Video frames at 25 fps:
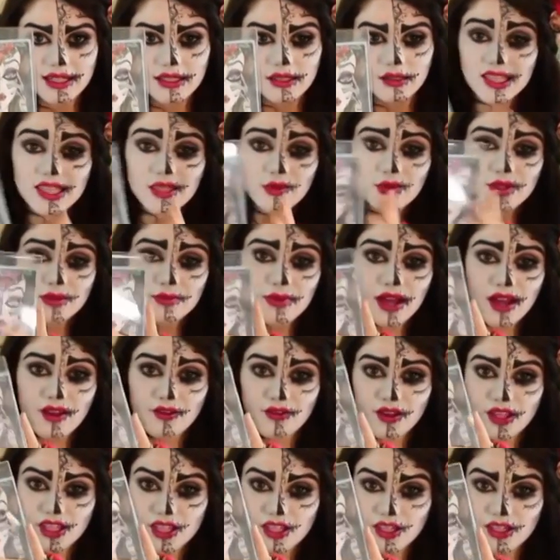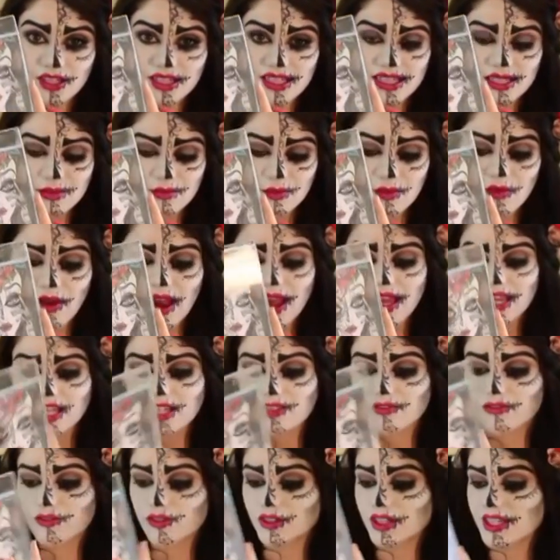This was my original
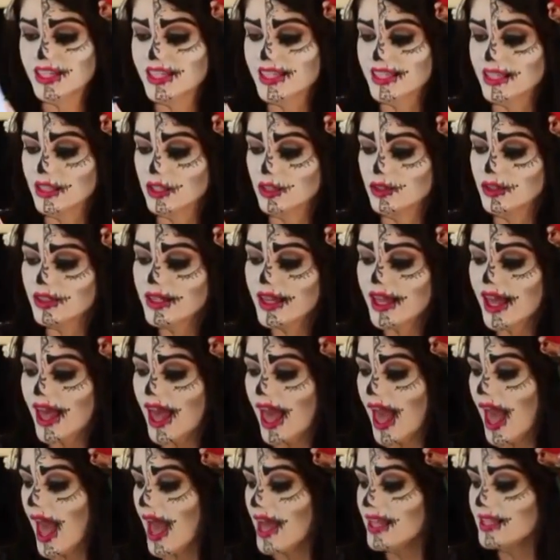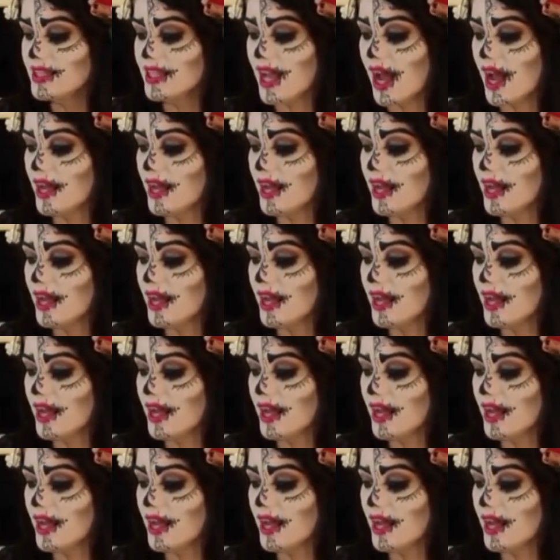inspiration for this look, and